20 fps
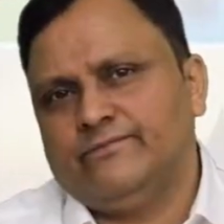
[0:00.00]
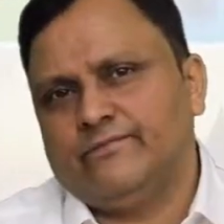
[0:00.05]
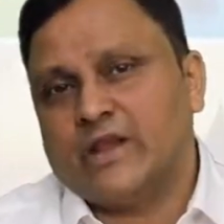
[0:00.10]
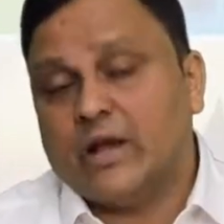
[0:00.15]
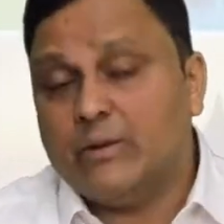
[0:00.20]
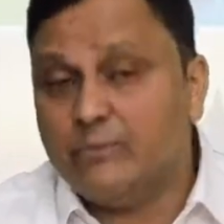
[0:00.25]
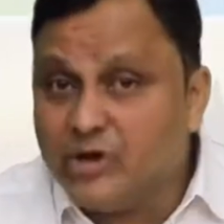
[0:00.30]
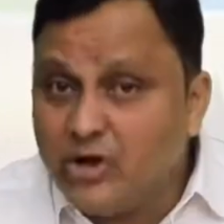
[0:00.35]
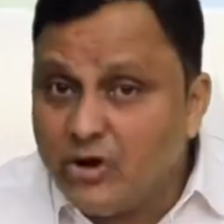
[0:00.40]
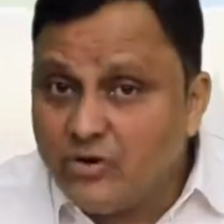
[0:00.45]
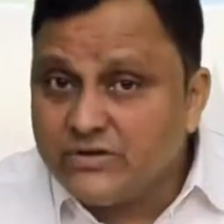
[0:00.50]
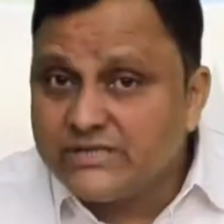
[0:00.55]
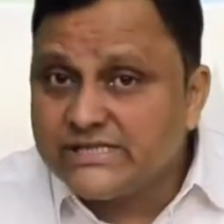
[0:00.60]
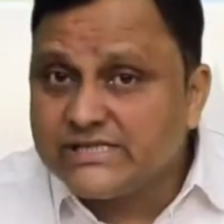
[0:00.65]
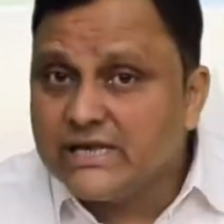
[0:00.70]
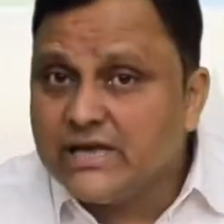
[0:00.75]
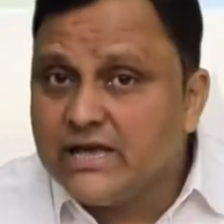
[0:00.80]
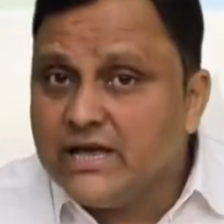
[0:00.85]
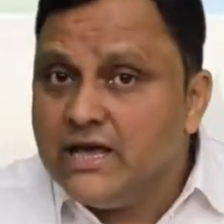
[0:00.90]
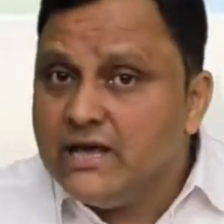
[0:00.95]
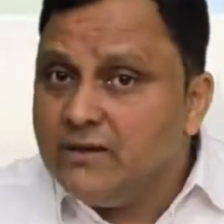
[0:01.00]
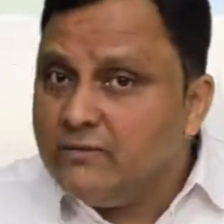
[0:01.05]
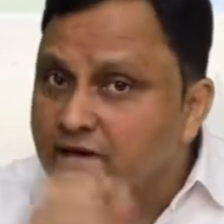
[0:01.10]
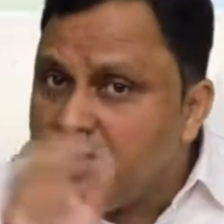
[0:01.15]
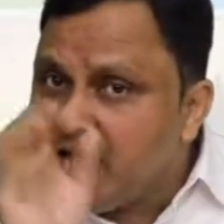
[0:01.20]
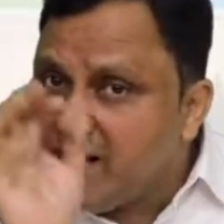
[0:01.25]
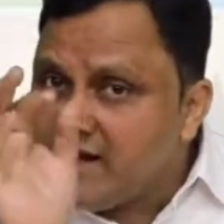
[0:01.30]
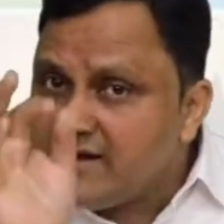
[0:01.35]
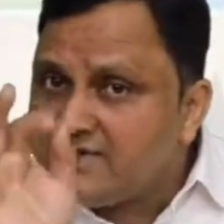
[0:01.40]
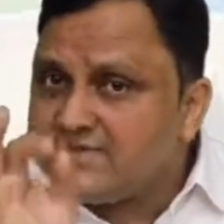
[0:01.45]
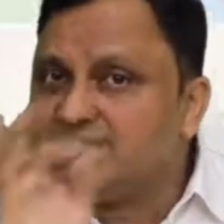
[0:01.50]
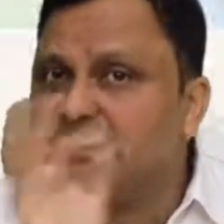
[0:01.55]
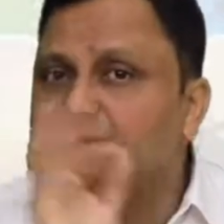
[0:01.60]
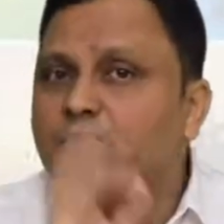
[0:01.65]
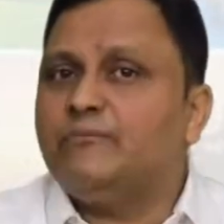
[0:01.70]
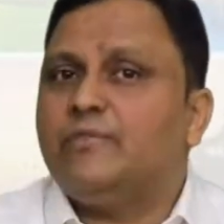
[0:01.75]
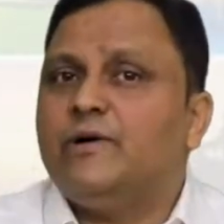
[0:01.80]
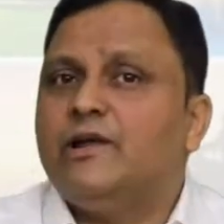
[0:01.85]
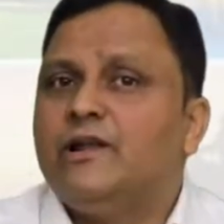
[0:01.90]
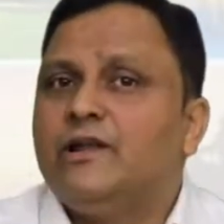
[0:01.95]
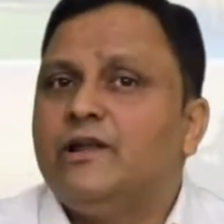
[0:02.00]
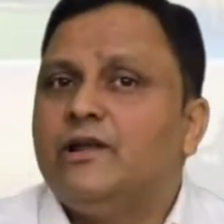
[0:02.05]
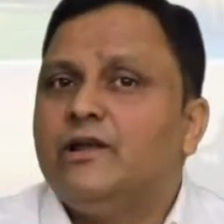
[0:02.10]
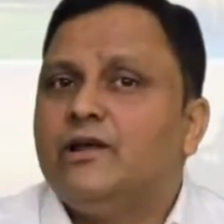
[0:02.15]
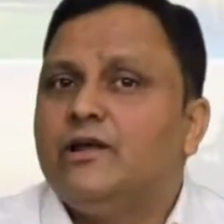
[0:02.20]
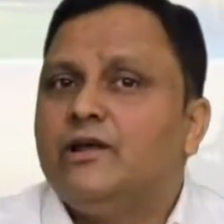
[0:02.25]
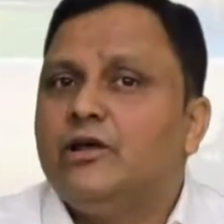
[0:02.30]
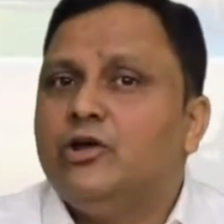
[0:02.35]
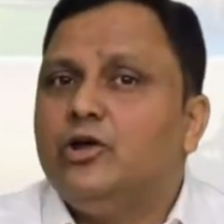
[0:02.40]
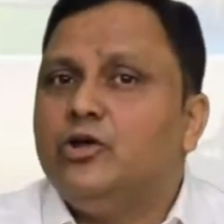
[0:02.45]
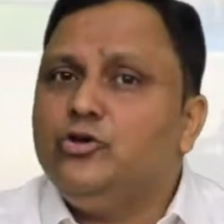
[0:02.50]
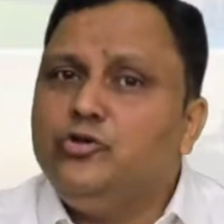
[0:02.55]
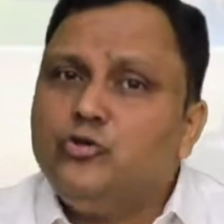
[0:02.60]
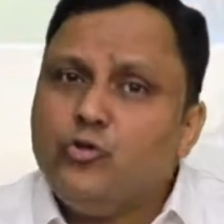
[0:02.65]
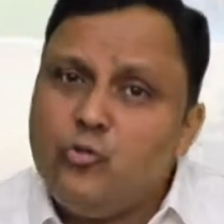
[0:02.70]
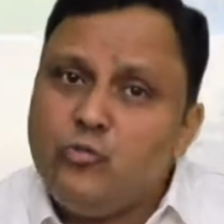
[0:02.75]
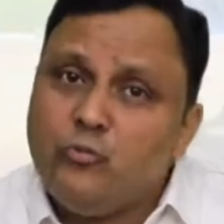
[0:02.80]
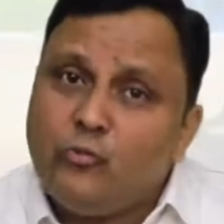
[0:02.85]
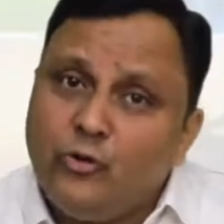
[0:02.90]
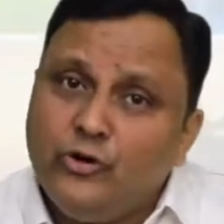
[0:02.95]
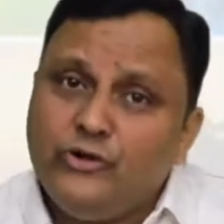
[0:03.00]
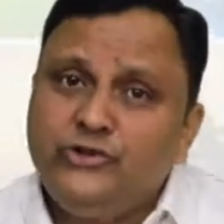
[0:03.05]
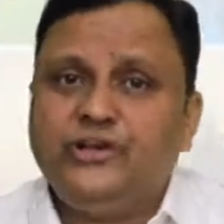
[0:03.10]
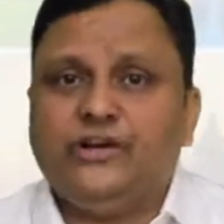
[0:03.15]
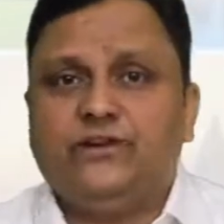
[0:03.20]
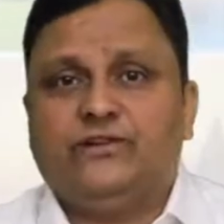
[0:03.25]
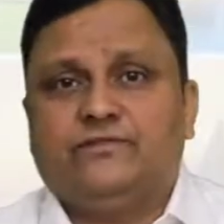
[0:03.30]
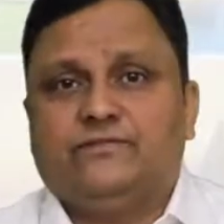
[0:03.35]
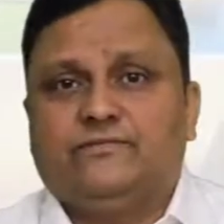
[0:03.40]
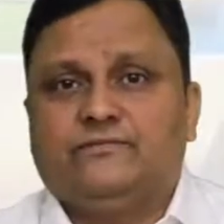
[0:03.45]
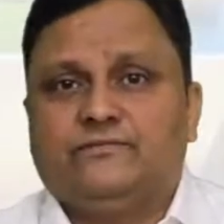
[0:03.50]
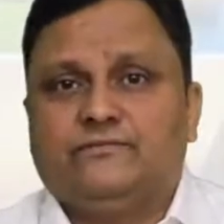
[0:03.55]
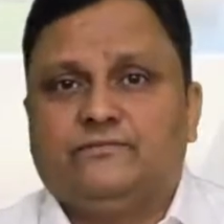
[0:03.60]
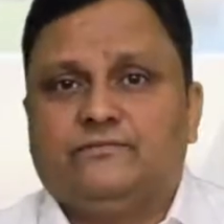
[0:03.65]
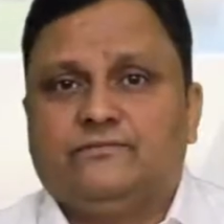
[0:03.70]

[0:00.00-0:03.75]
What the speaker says: Because in a sample, you wanted